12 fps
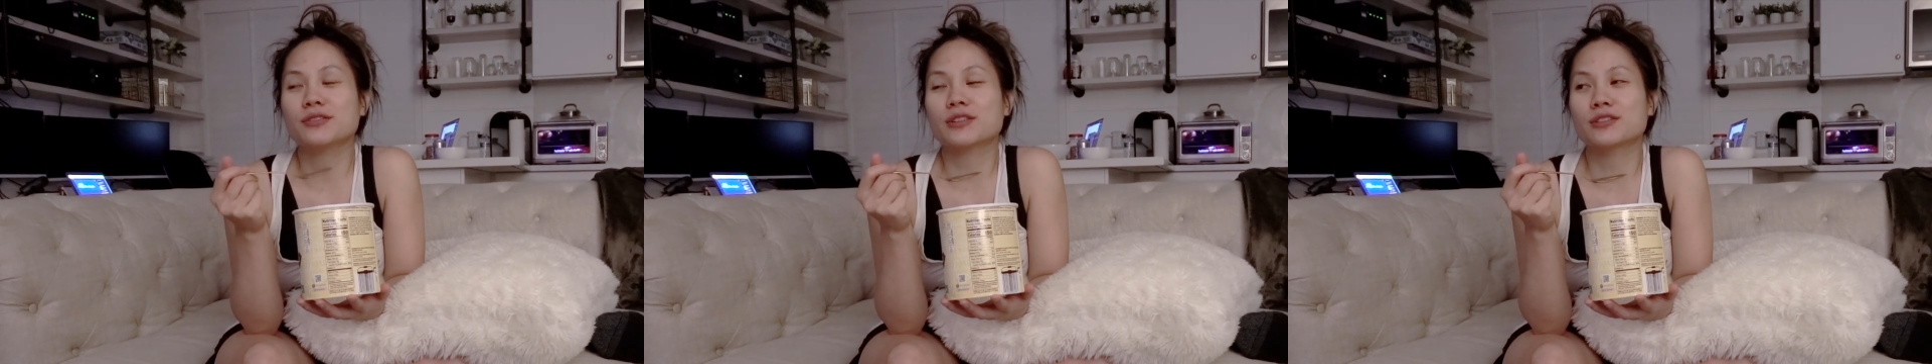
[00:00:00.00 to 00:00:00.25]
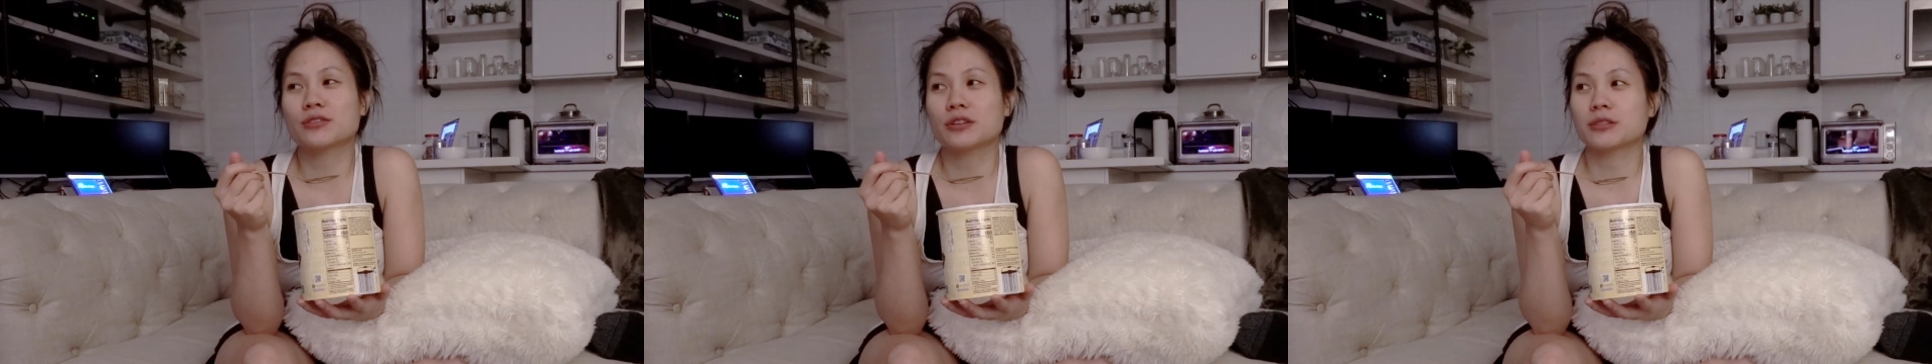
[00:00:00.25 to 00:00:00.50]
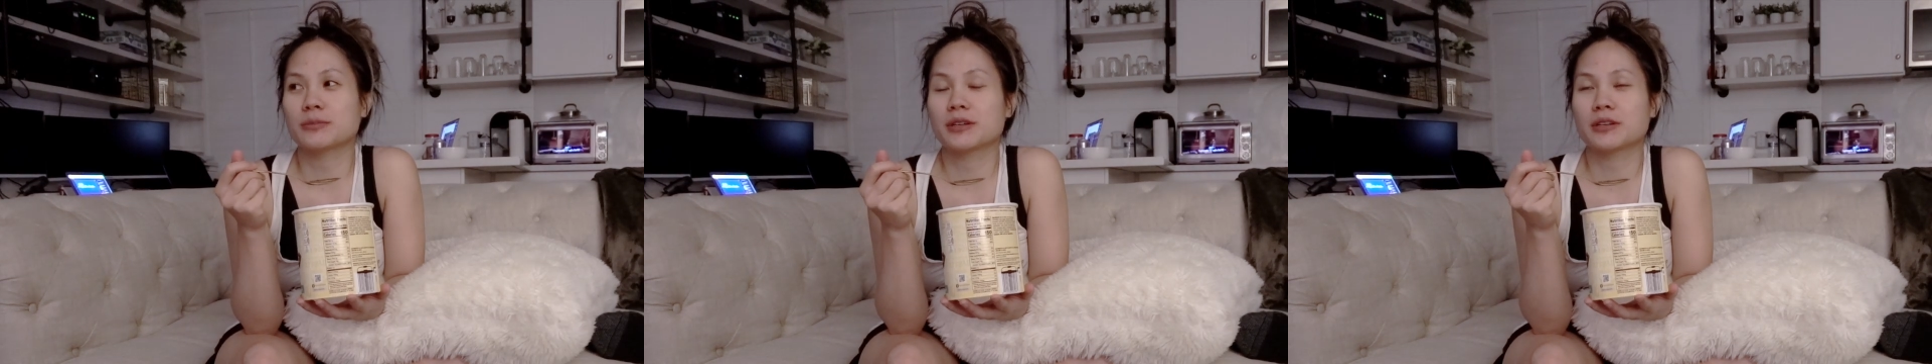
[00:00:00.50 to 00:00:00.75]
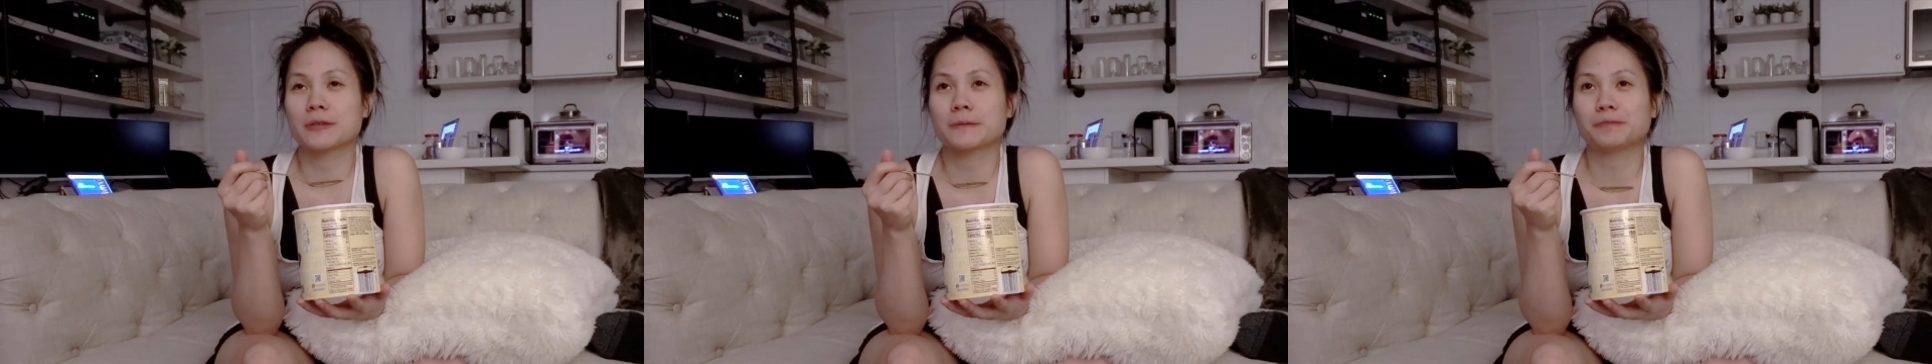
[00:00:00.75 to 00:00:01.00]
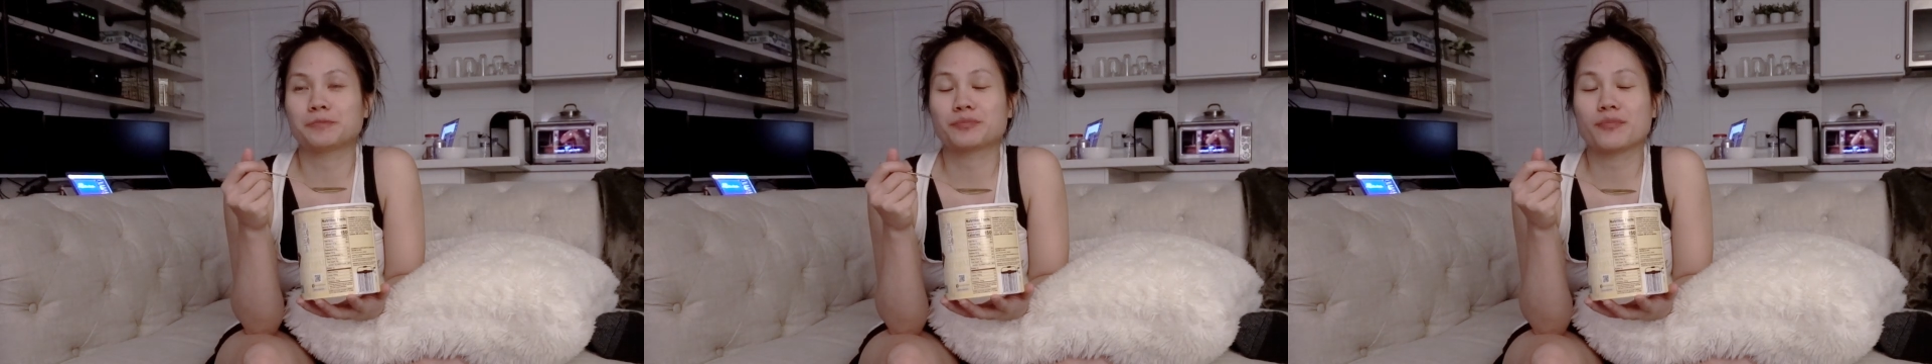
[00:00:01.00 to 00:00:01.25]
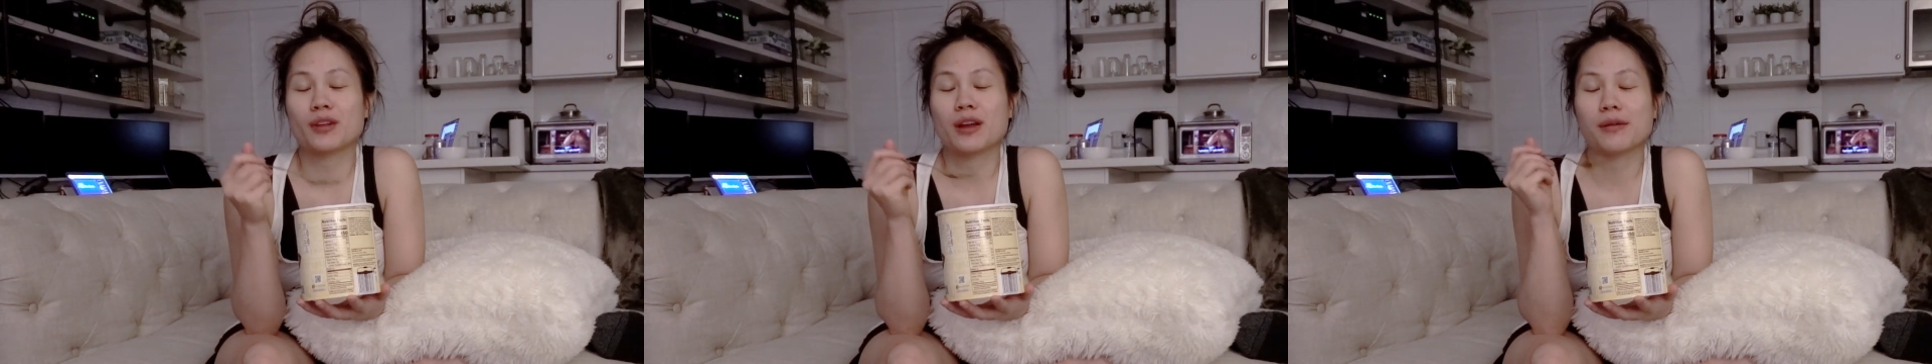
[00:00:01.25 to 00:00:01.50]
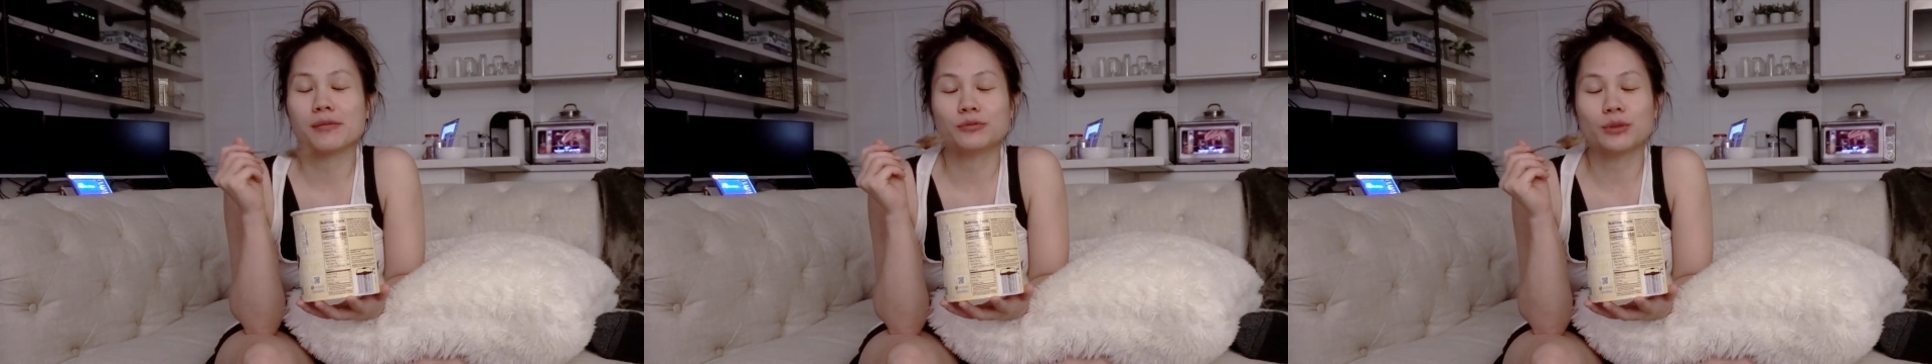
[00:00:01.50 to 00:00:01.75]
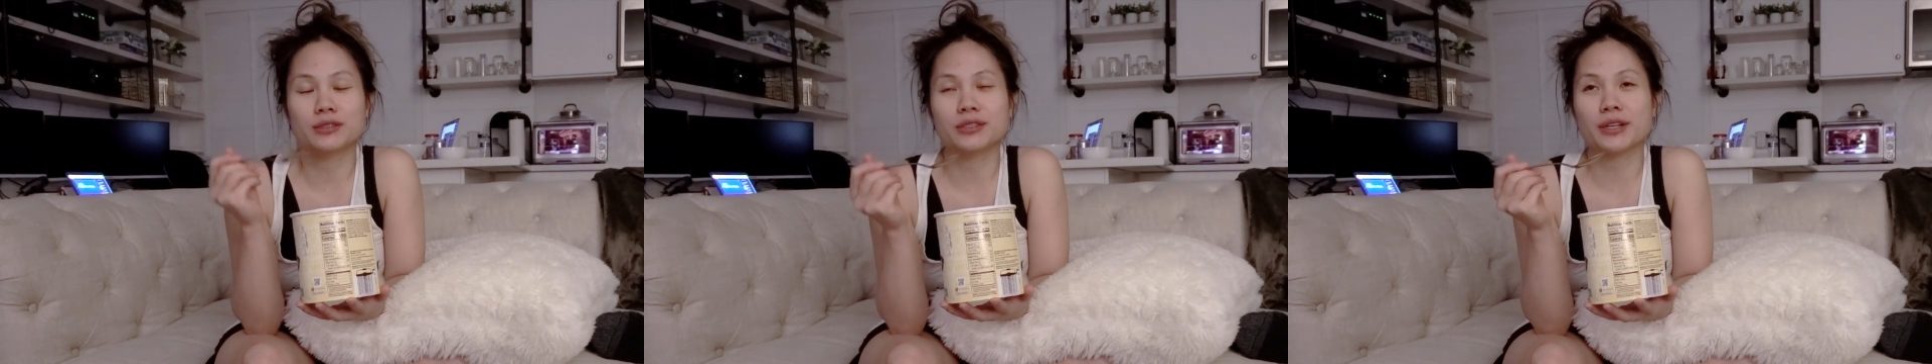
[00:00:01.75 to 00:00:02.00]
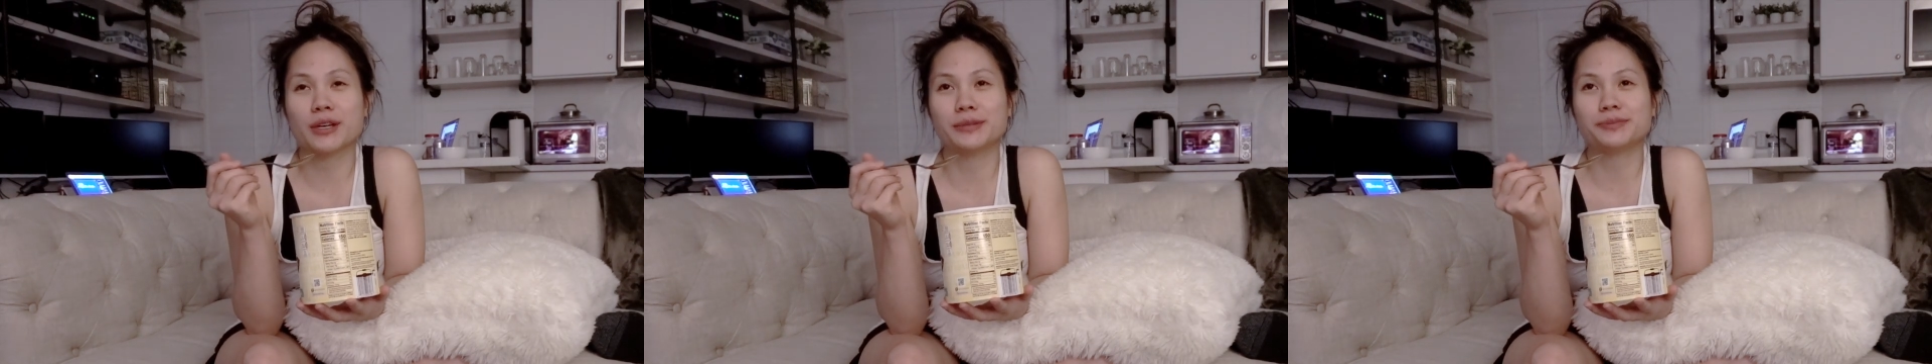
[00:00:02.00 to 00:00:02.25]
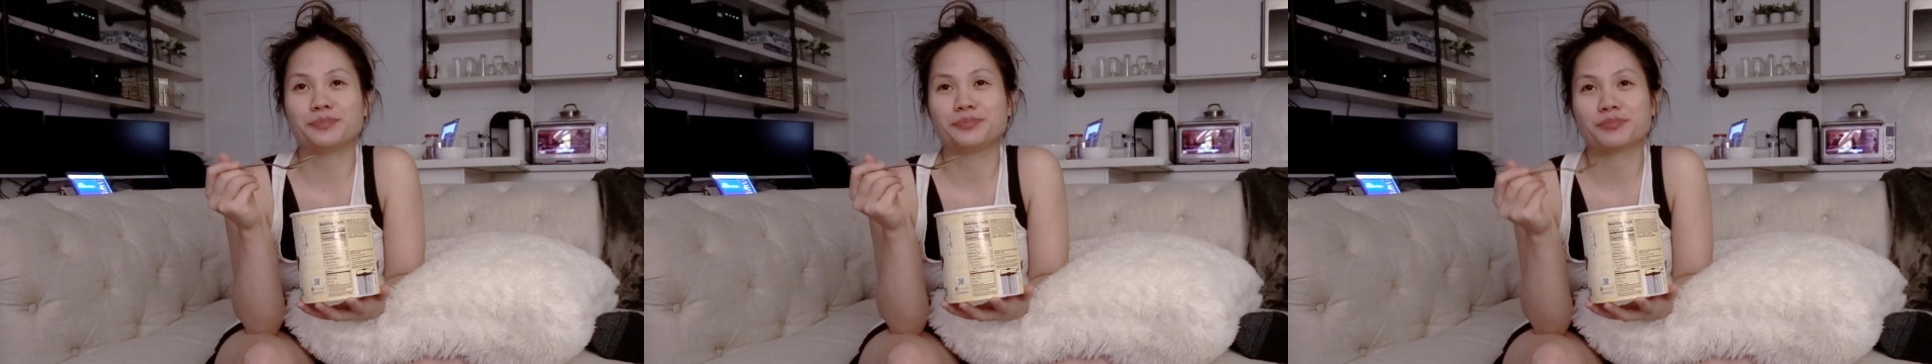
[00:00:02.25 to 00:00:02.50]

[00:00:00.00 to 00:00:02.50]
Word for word: construction because once again